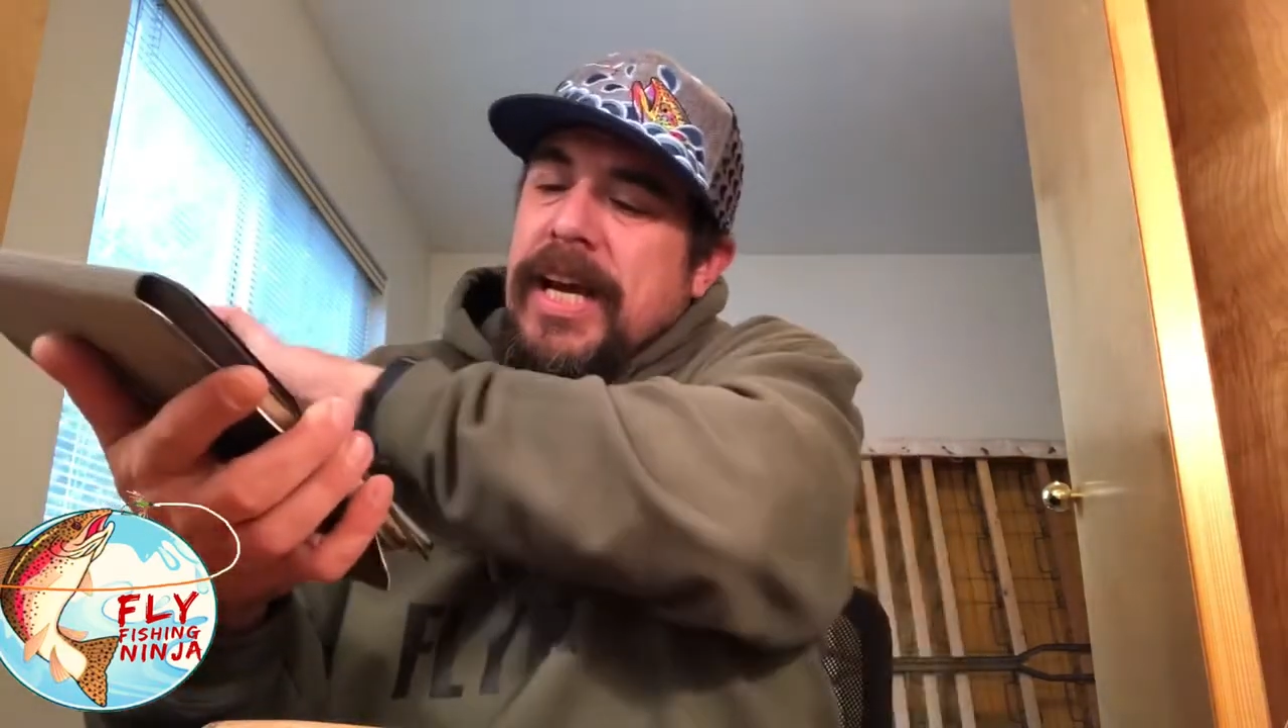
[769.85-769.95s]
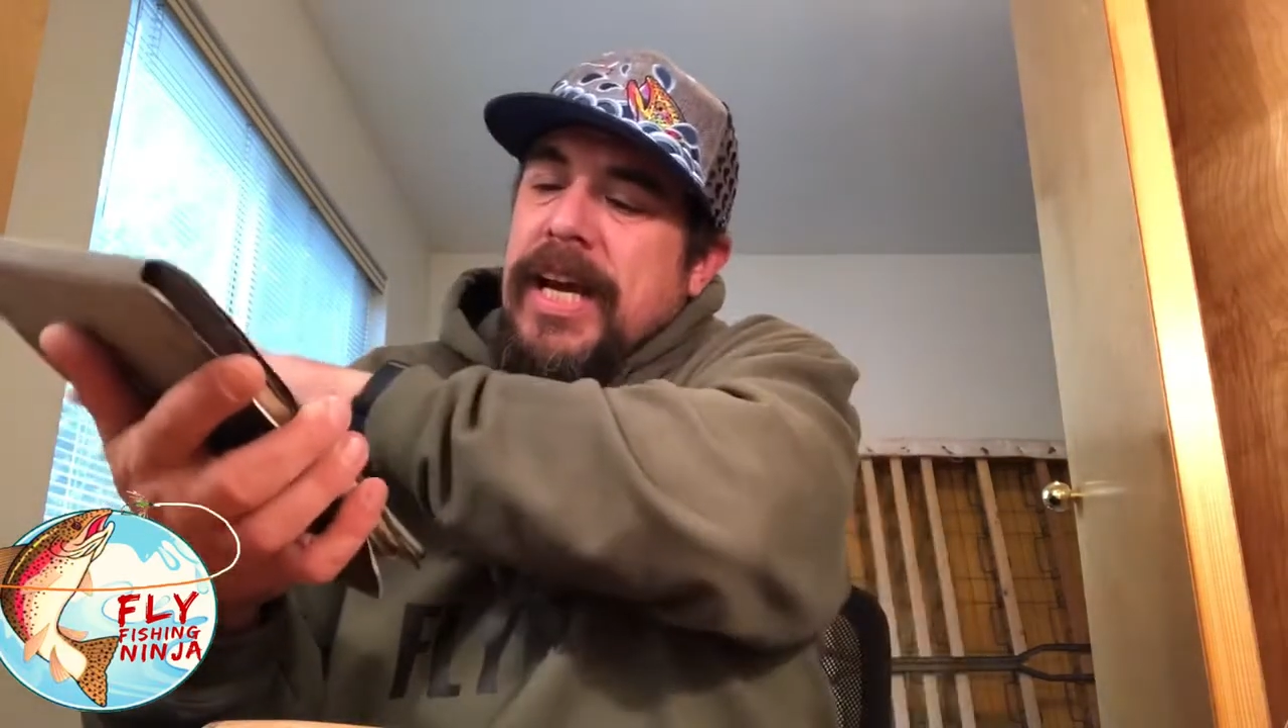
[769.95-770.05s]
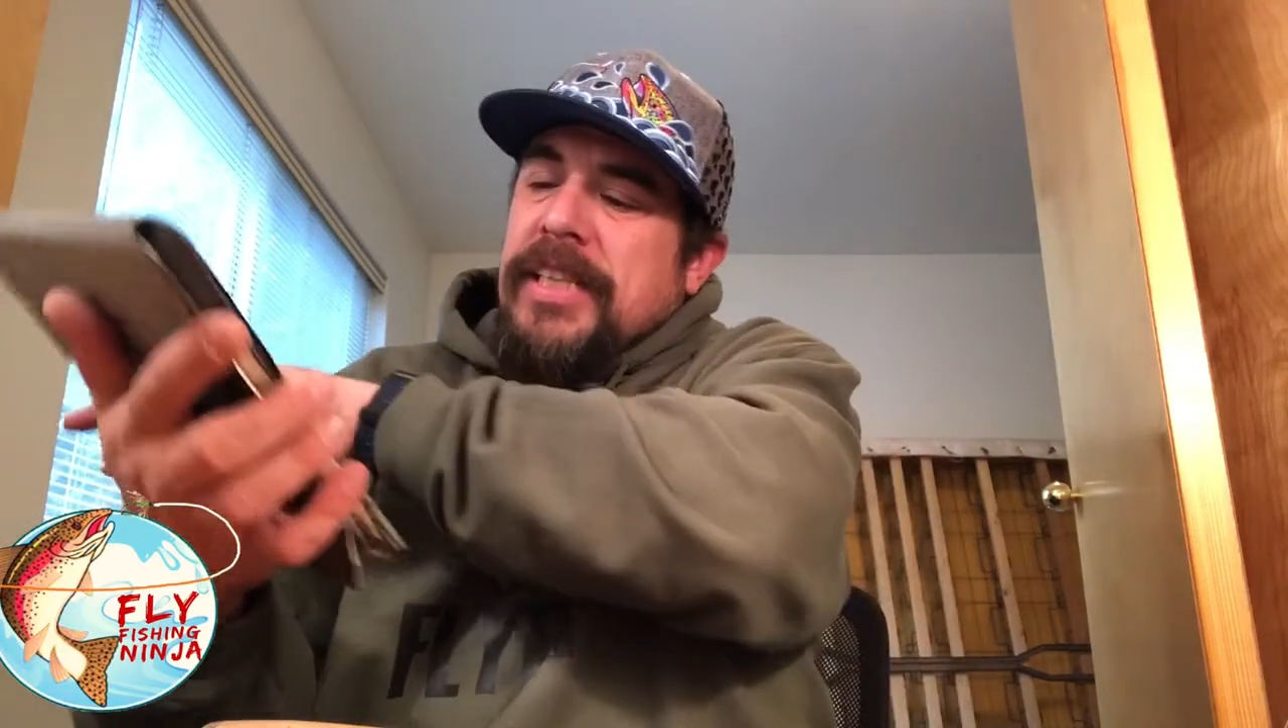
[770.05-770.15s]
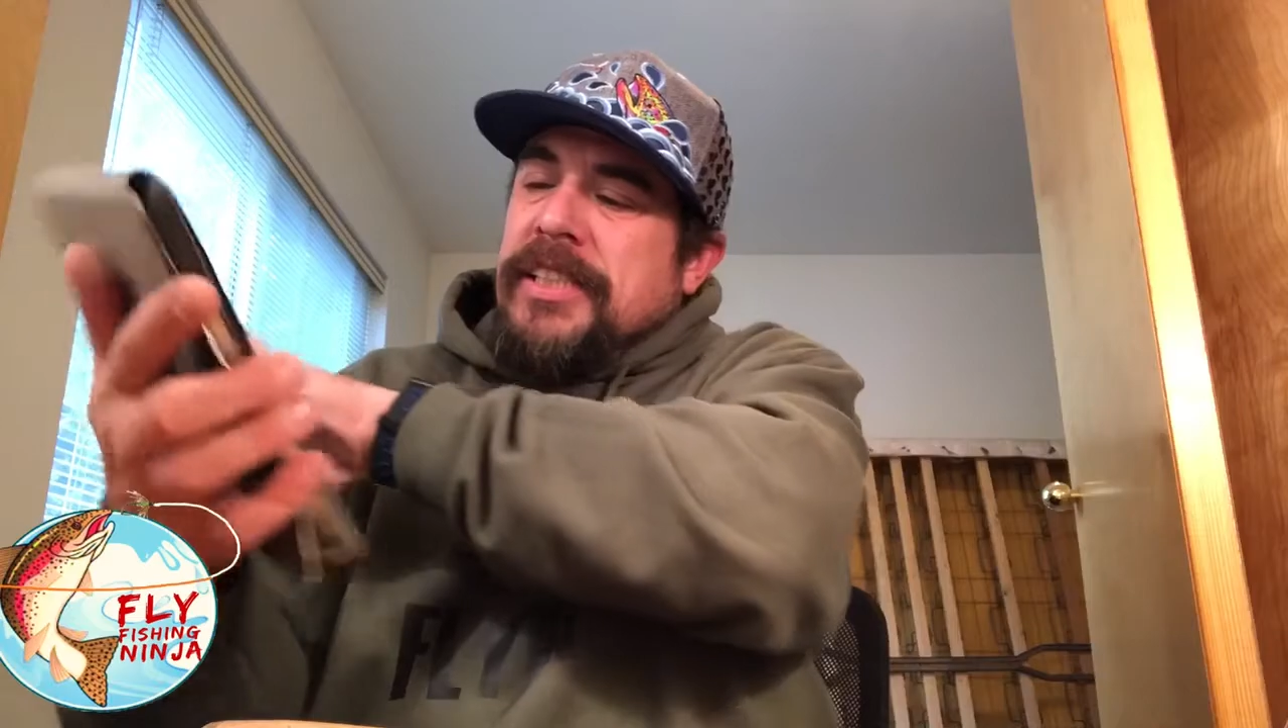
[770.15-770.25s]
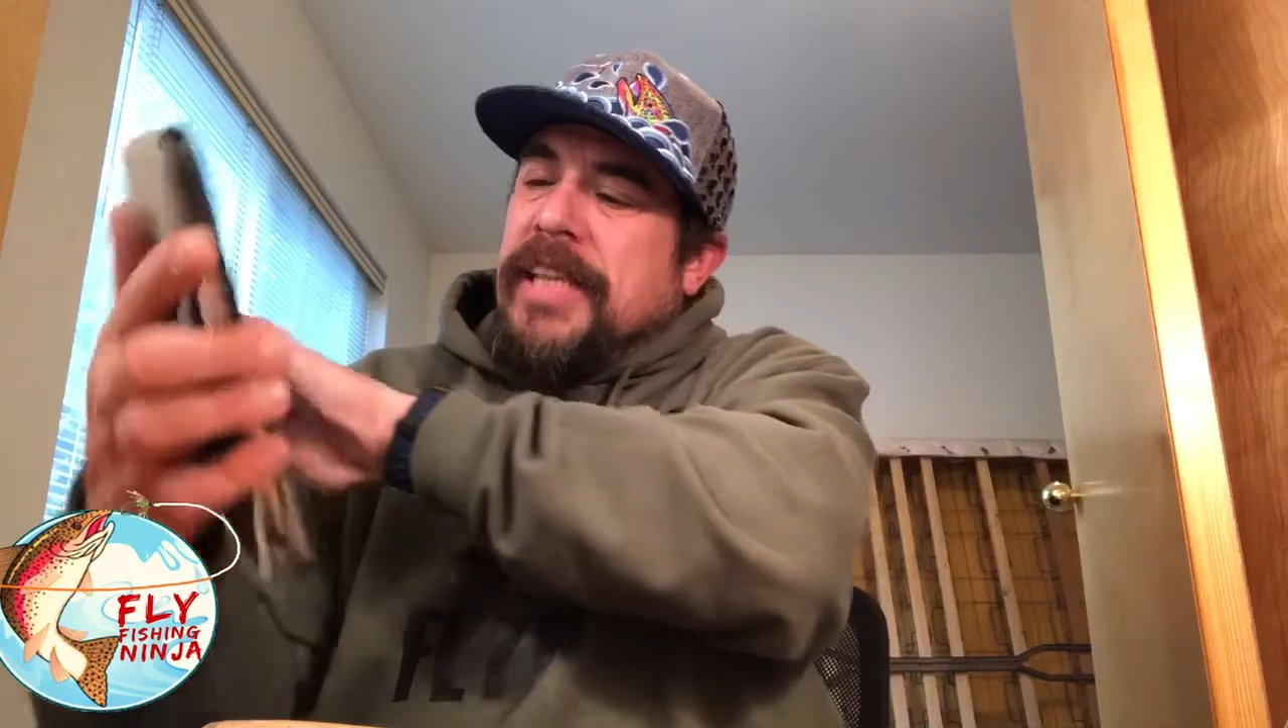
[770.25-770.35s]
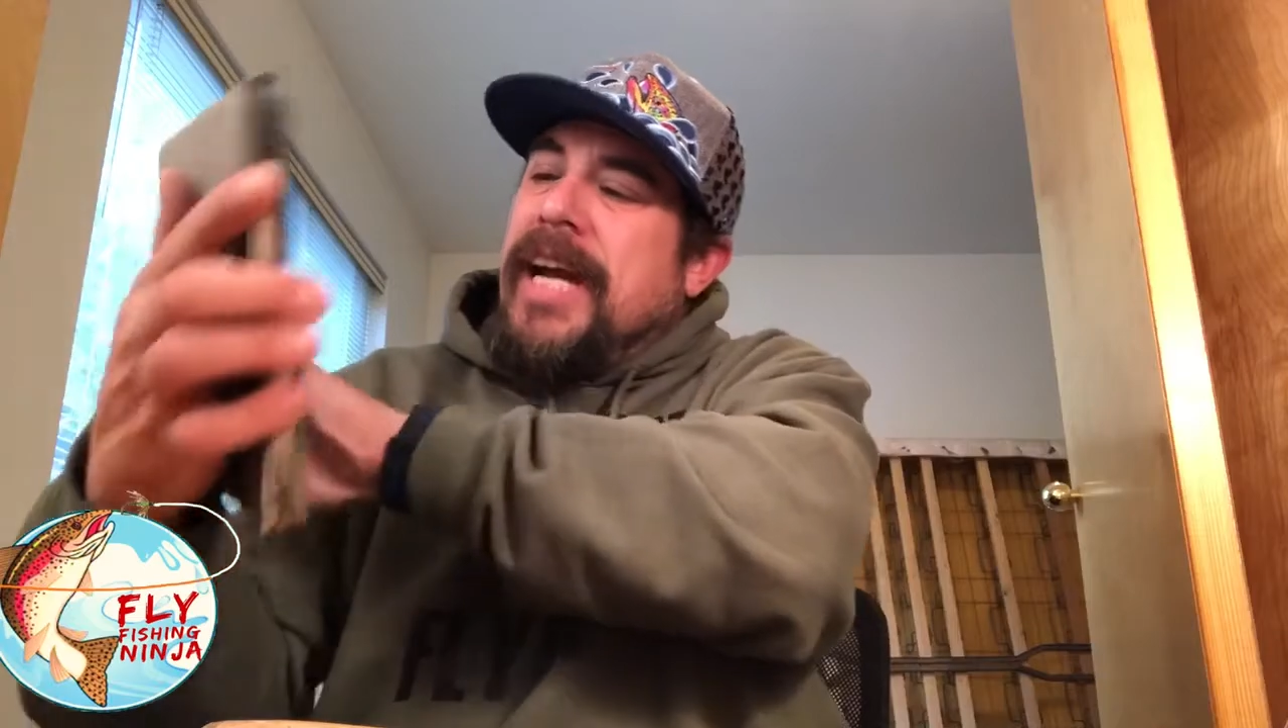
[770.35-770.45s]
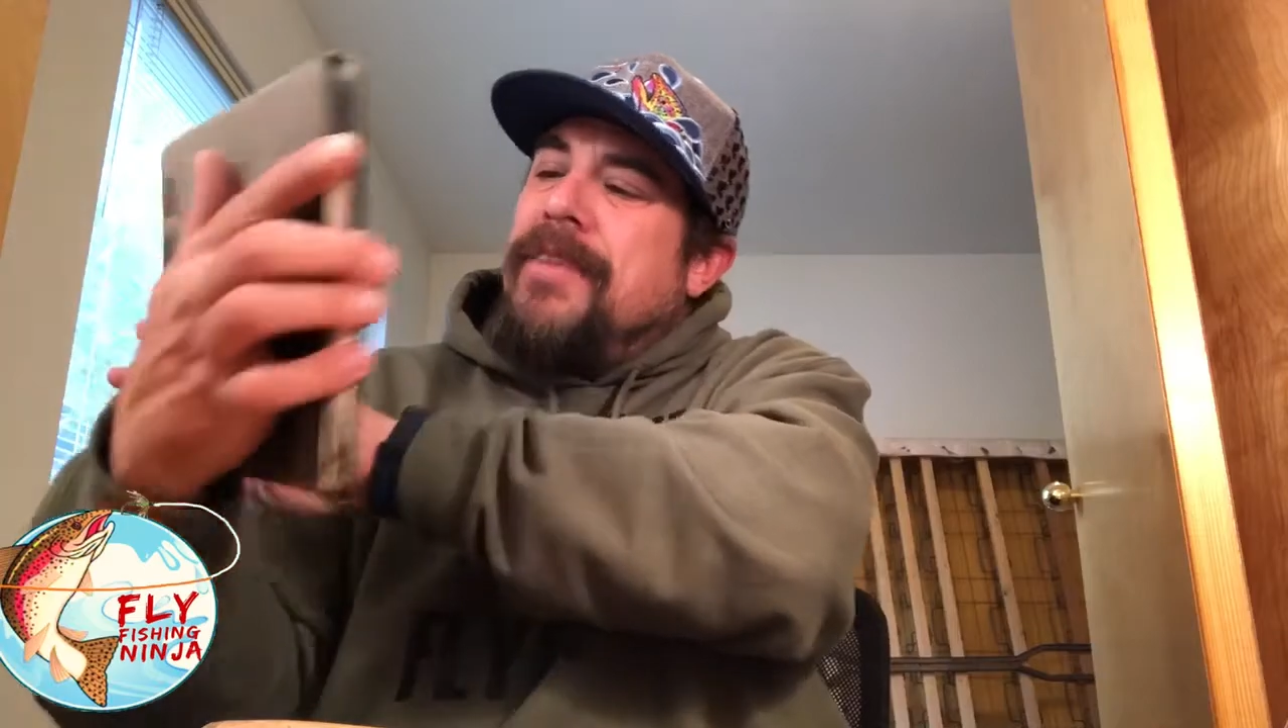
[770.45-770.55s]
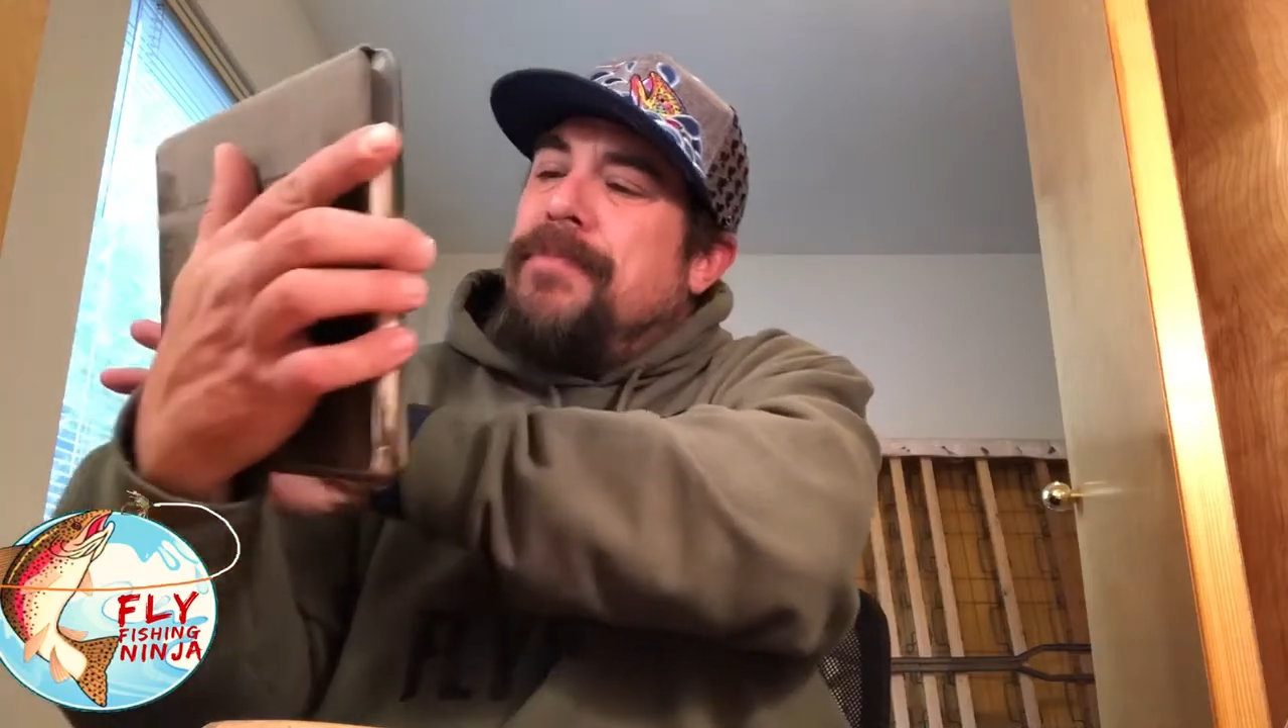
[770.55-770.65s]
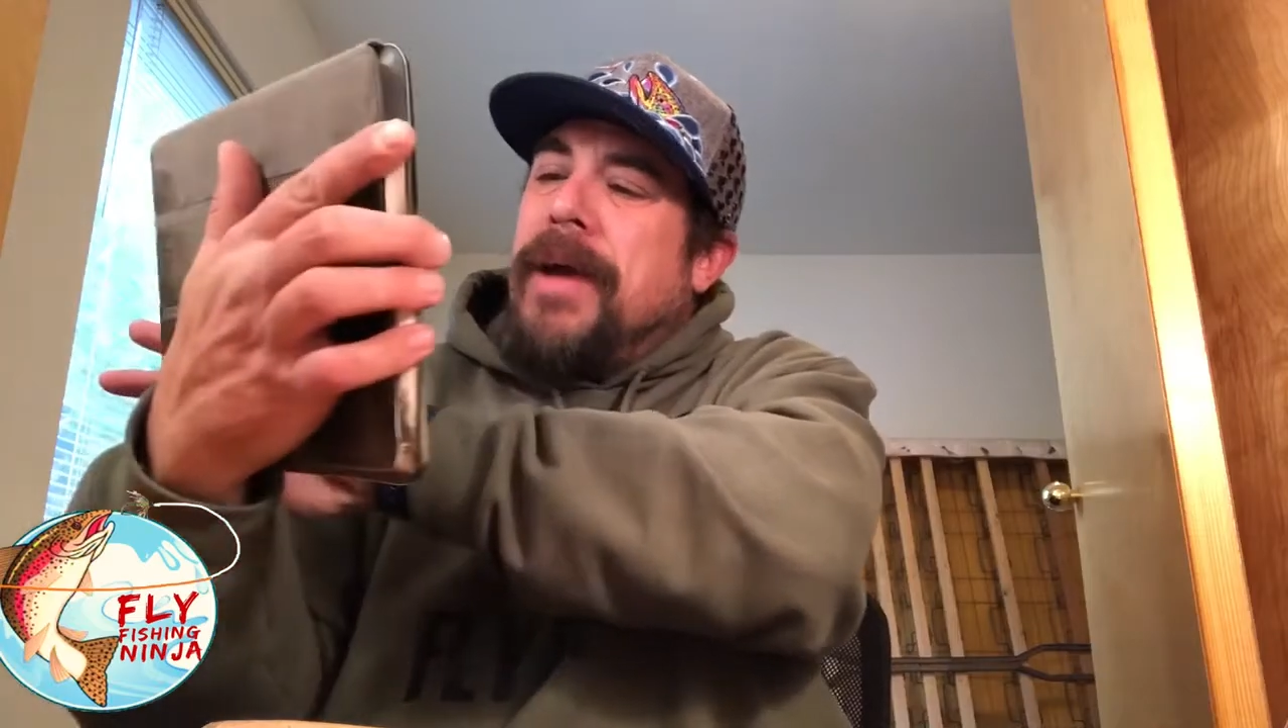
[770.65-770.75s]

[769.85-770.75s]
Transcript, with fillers: instead of